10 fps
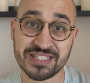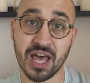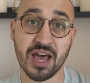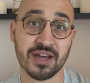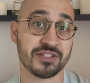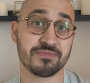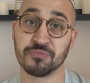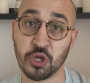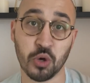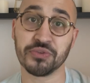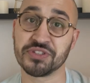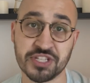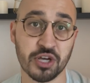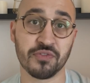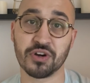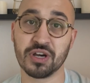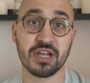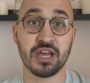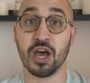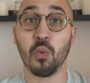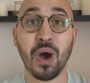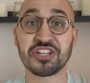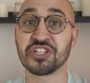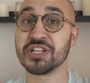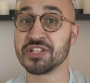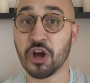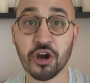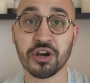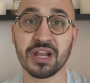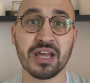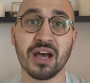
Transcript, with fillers: stocks, gold, silver, uh, watches, art.